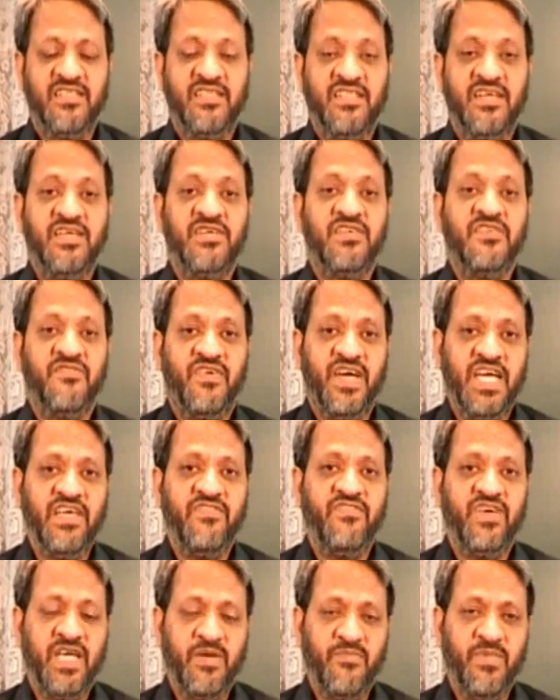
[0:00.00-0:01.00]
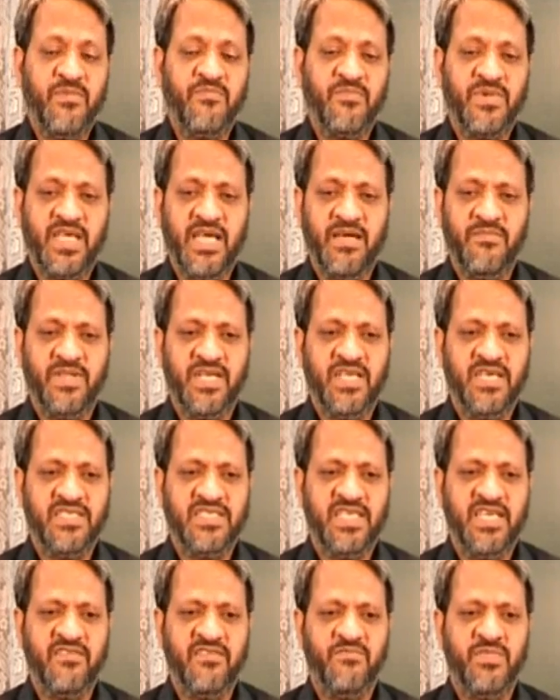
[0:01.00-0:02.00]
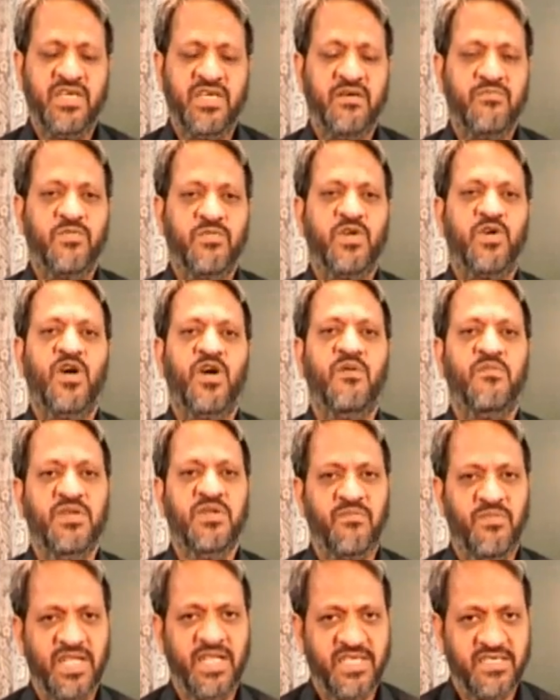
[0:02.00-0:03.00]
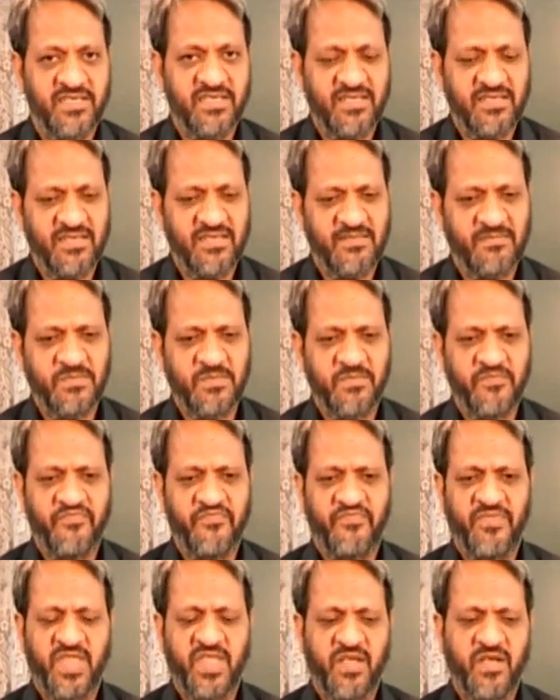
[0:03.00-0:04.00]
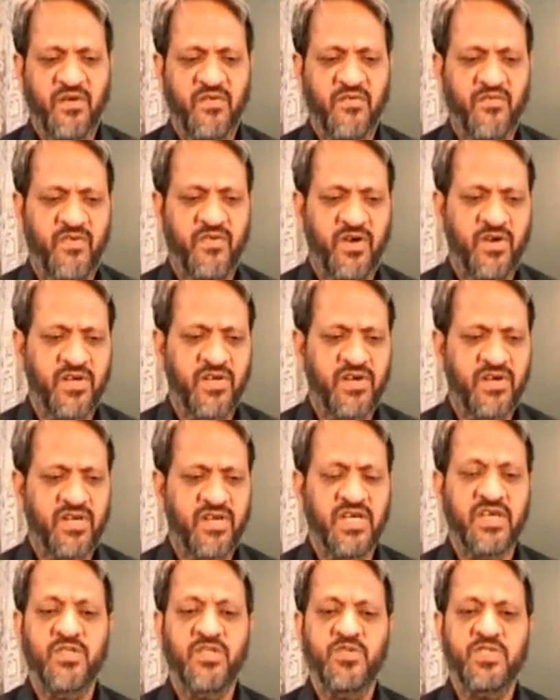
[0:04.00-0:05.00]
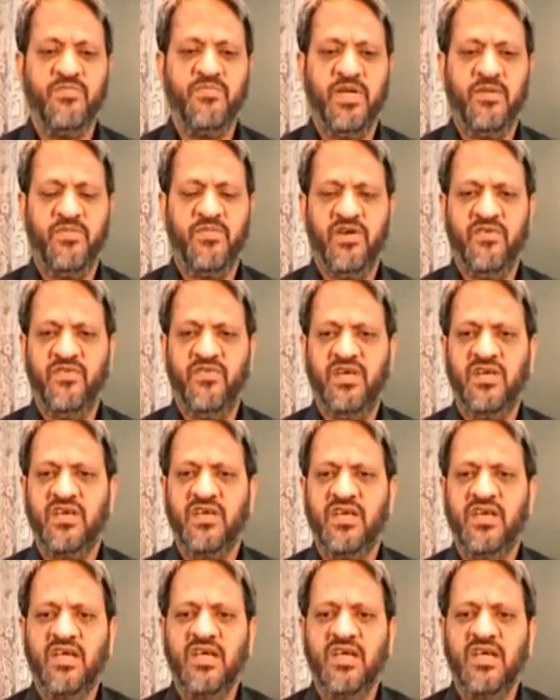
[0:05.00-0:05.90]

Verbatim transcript: 35 mm cameras have become commonplace. For newspaper work,